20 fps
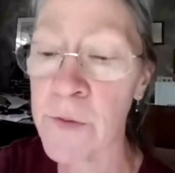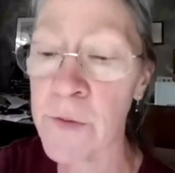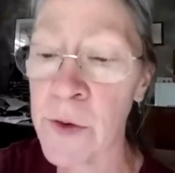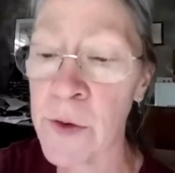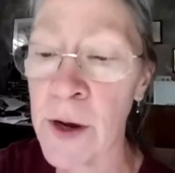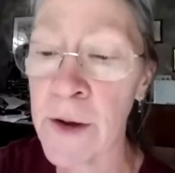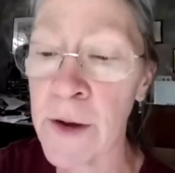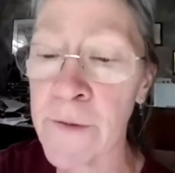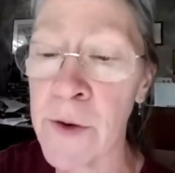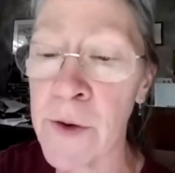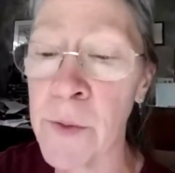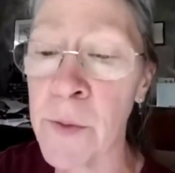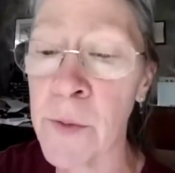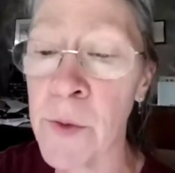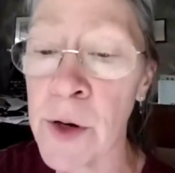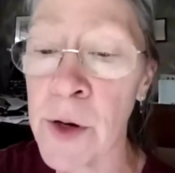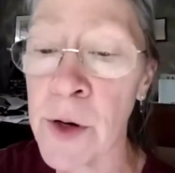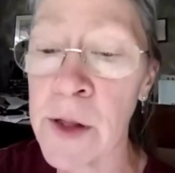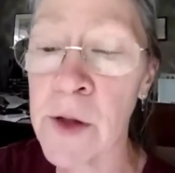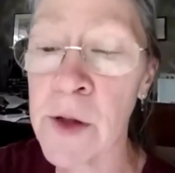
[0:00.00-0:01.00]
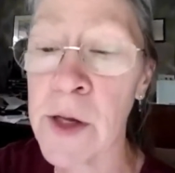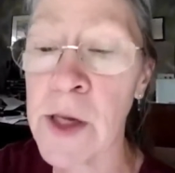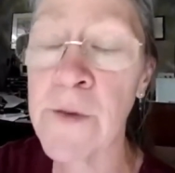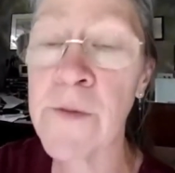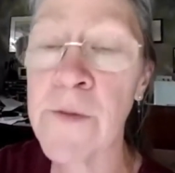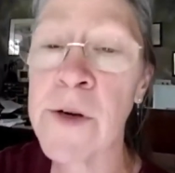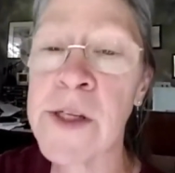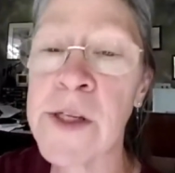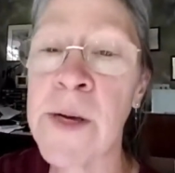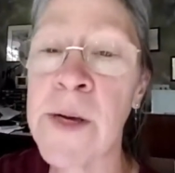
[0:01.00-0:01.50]
So if you ever
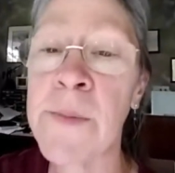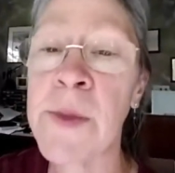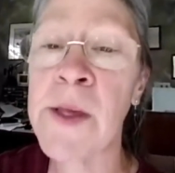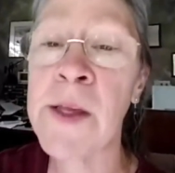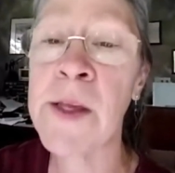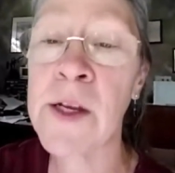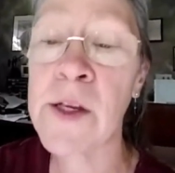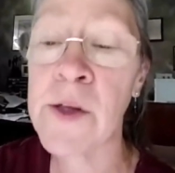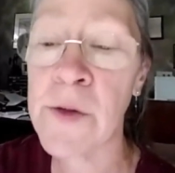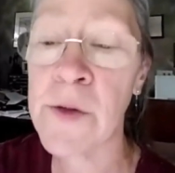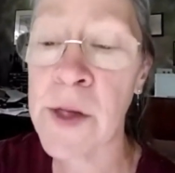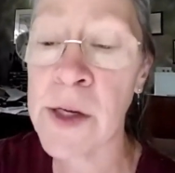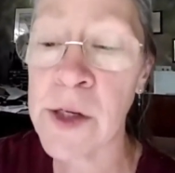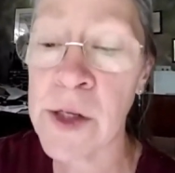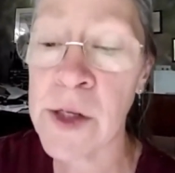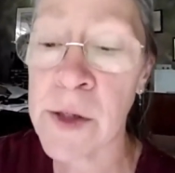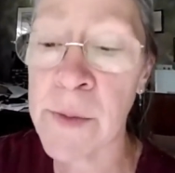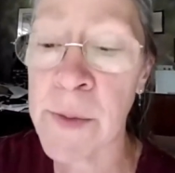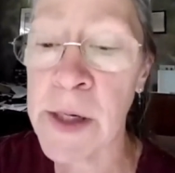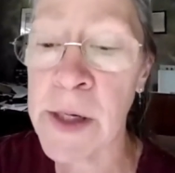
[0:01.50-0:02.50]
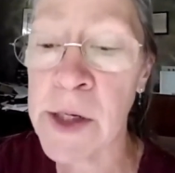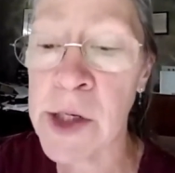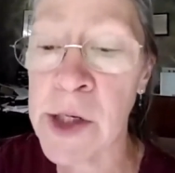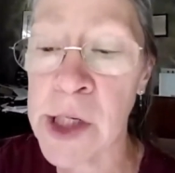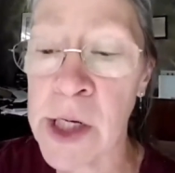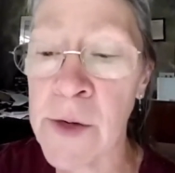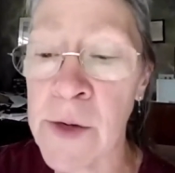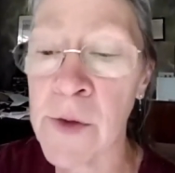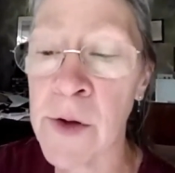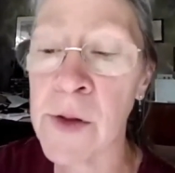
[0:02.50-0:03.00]
work looking for something that you think should
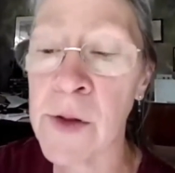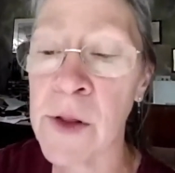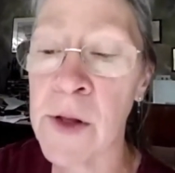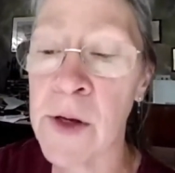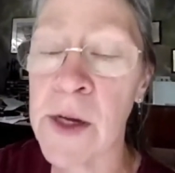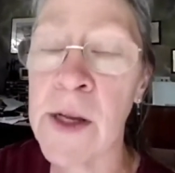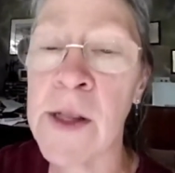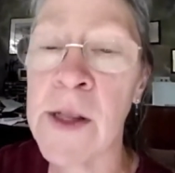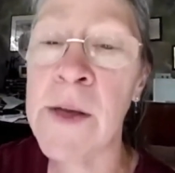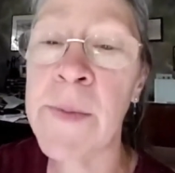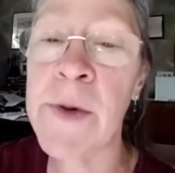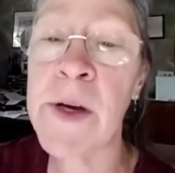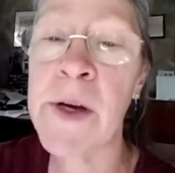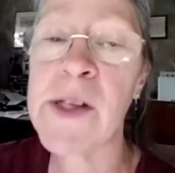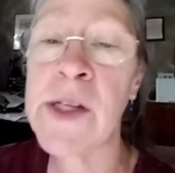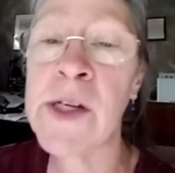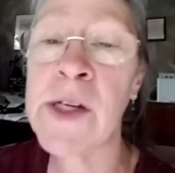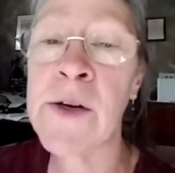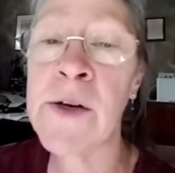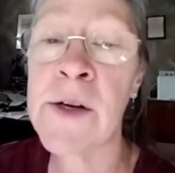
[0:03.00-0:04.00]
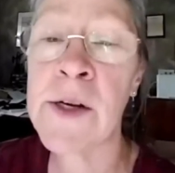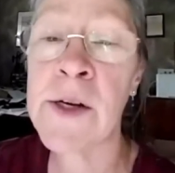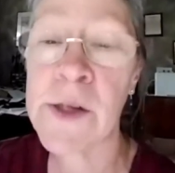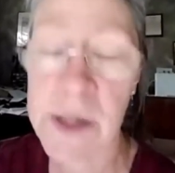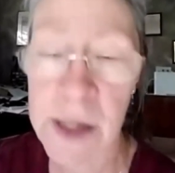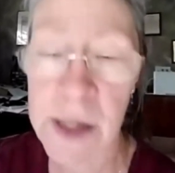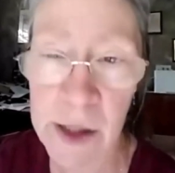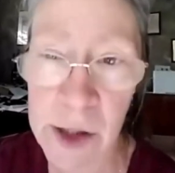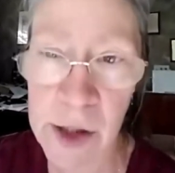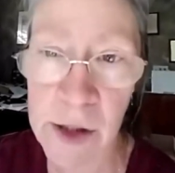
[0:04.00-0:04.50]
be a general, look in the
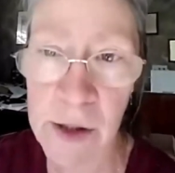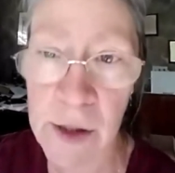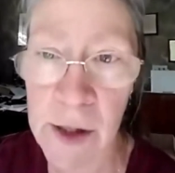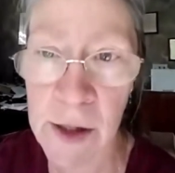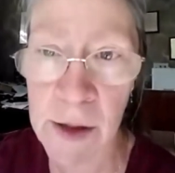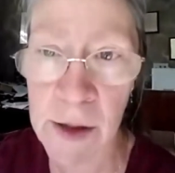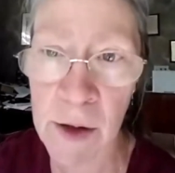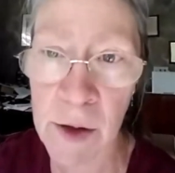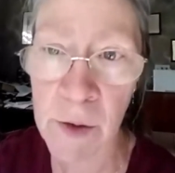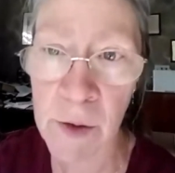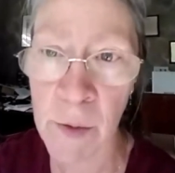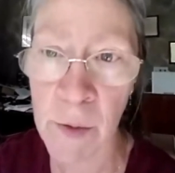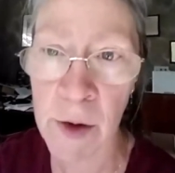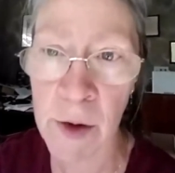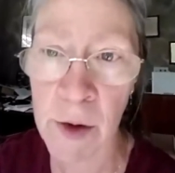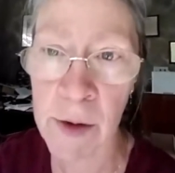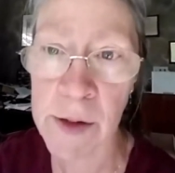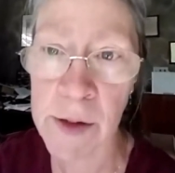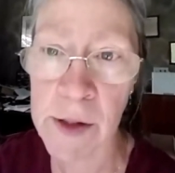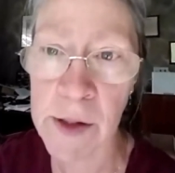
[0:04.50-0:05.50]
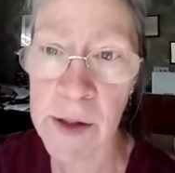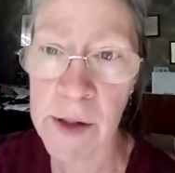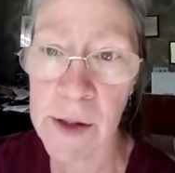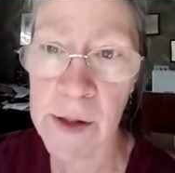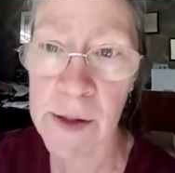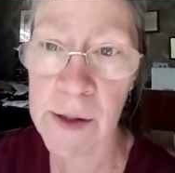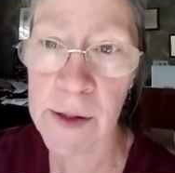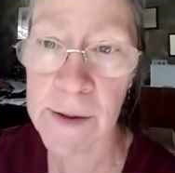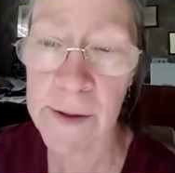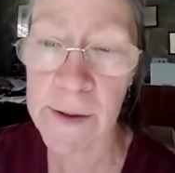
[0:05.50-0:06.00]
posterior section in the New World.